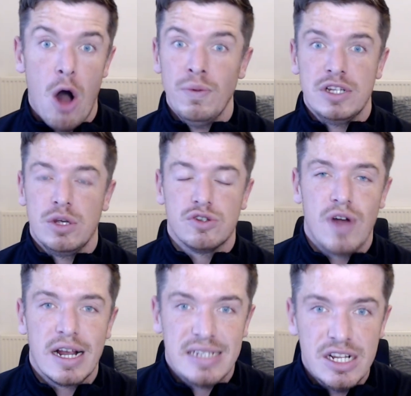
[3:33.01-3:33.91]
only two
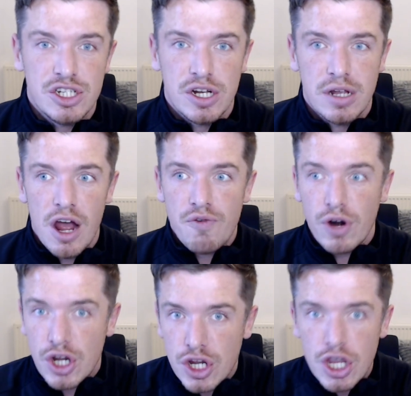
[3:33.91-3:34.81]
strikers injured
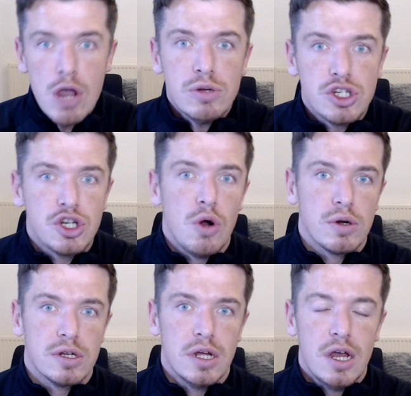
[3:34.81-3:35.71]
for a huge
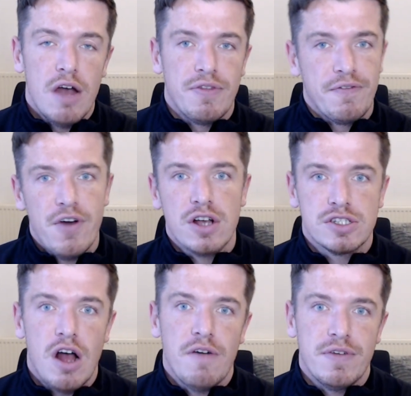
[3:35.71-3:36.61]
chunk of the
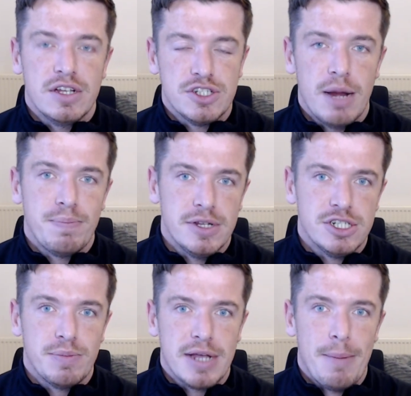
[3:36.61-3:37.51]
first half of this
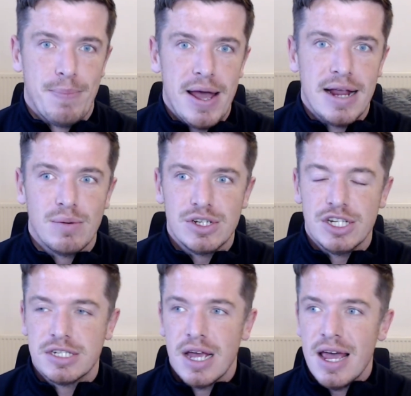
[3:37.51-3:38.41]
Championship campaign,
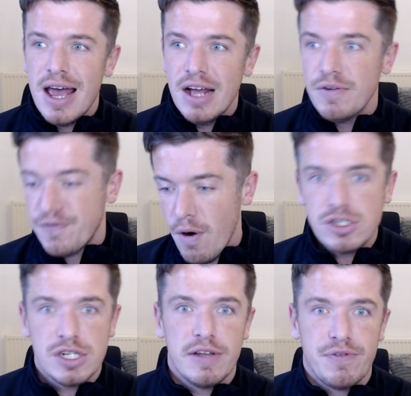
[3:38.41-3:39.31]
which is,
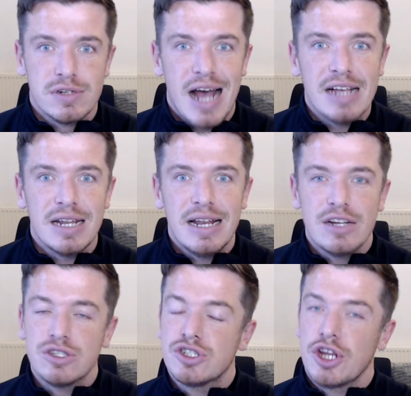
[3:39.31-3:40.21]
fortunately for us, it hasn't
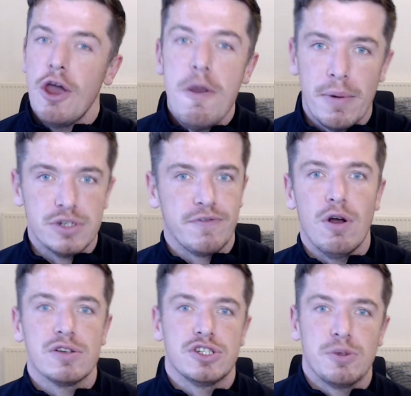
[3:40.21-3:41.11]
hindered us too much.
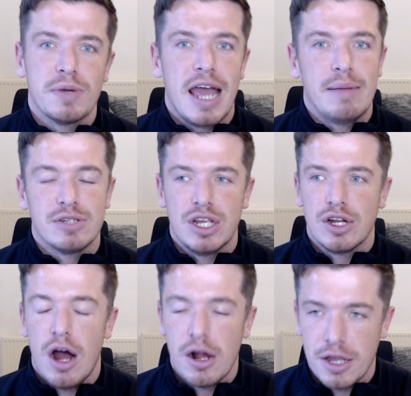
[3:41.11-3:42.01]
Of course, there's some games that
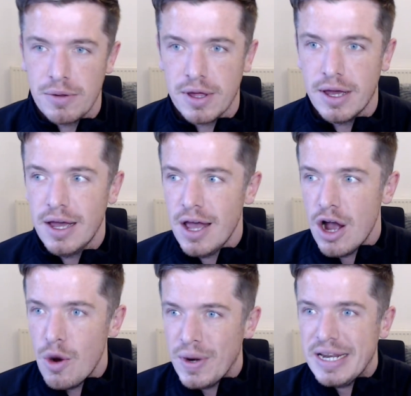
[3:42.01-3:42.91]
you could argue that
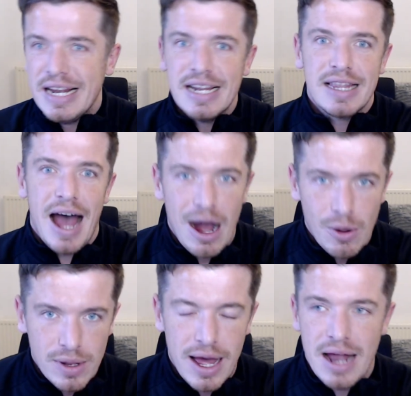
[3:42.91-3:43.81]
we needed that
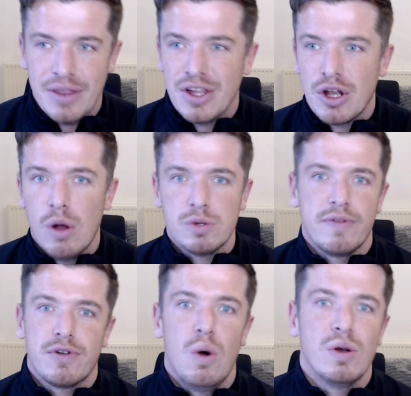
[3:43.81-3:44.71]
outlet and the
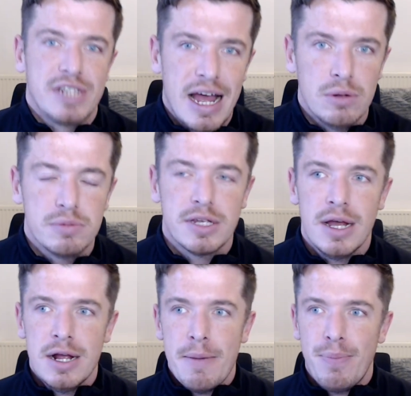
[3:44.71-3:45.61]
goals would, of course, helped.
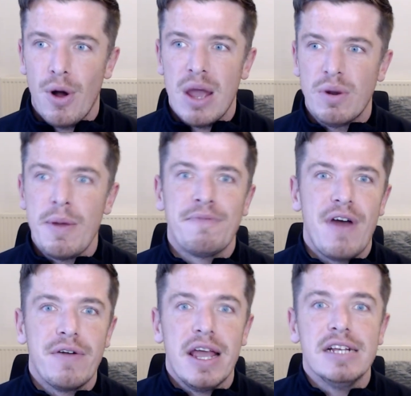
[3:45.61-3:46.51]
But it would have
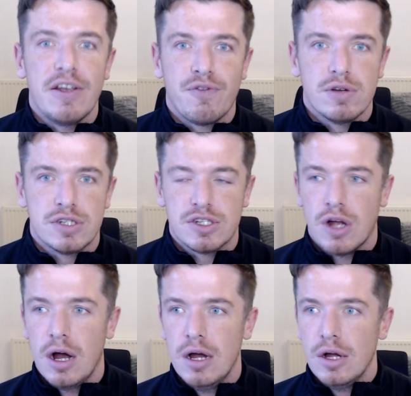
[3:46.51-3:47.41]
been very easy for us to
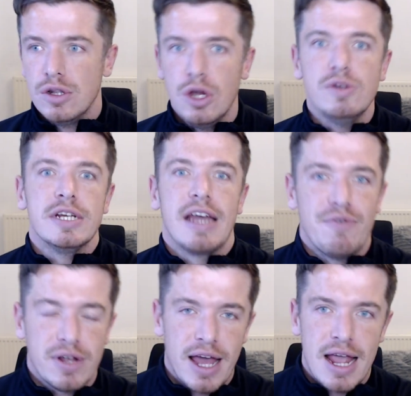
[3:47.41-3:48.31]
start losing
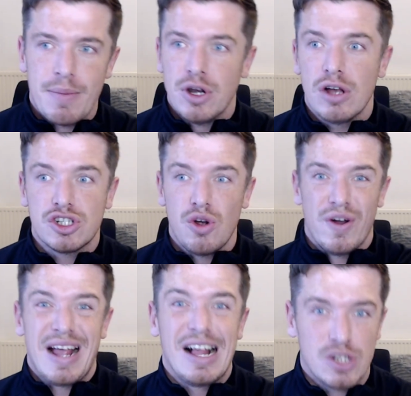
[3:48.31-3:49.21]
every game and not
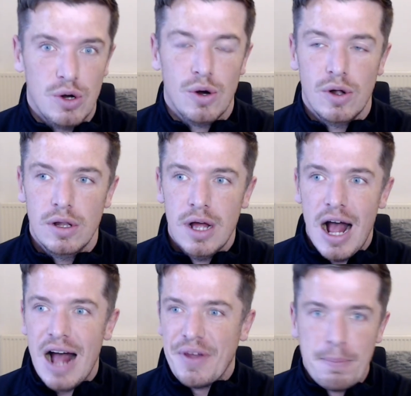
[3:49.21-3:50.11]
scoring at all
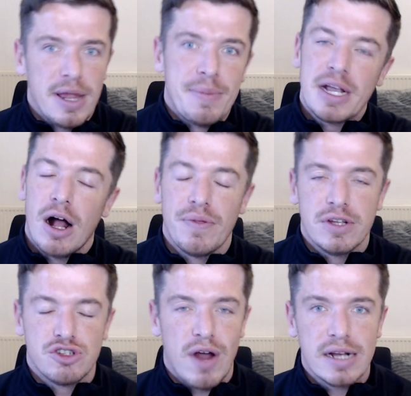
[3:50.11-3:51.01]
and then blaming it
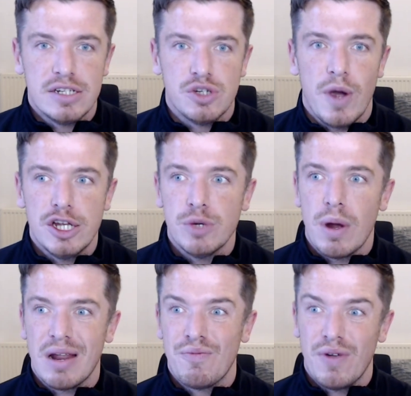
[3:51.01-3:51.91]
on the strike
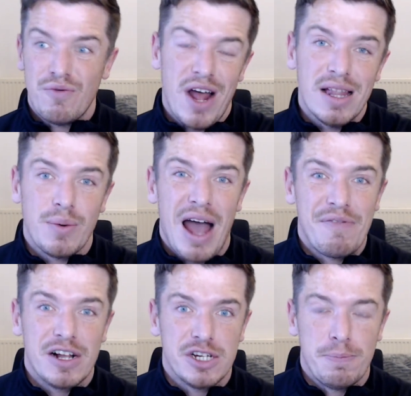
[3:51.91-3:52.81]
situation, when in reality we
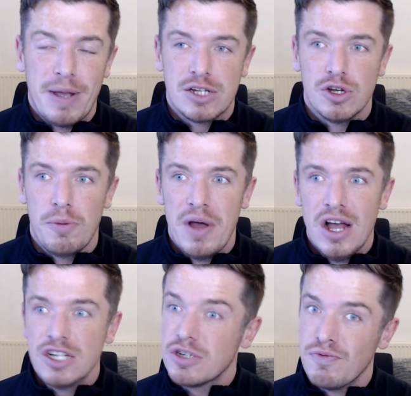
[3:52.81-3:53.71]
have actually picked up
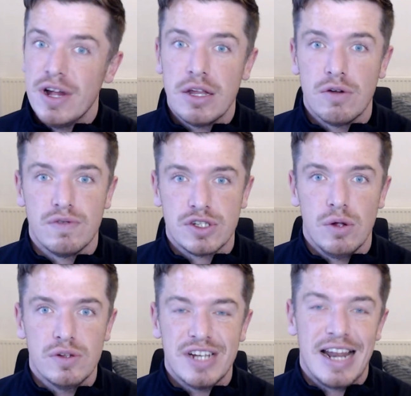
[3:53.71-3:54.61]
some really good
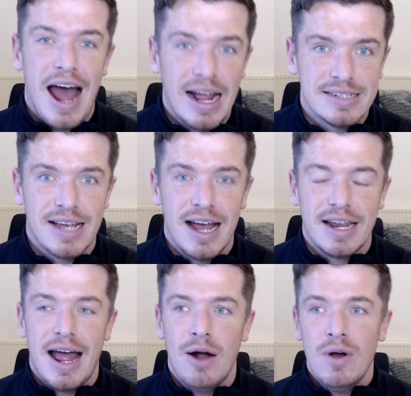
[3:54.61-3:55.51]
results in
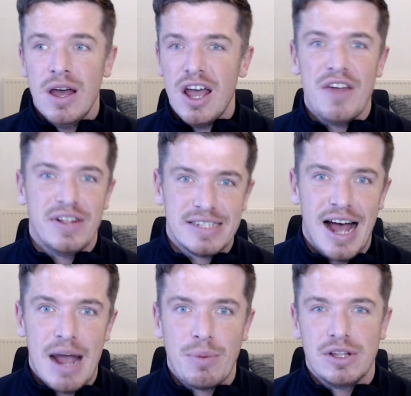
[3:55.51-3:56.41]
hindsight now. At the
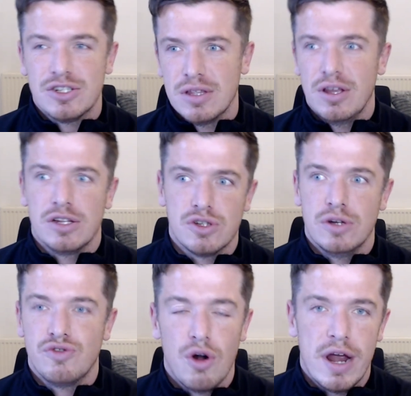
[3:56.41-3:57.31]
time, and the odd
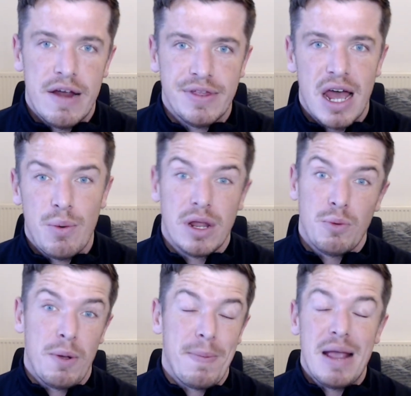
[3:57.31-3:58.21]
sort of draw here and there
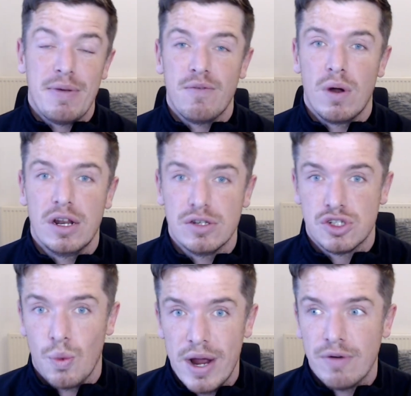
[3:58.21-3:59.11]
where we maybe wanted
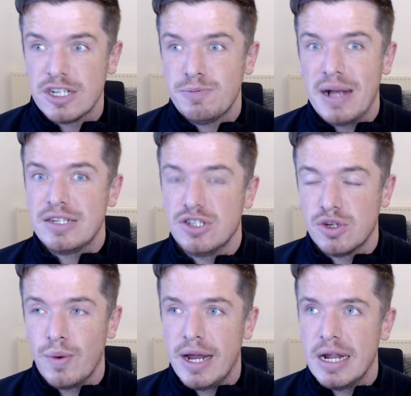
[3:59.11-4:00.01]
us to win or expected us to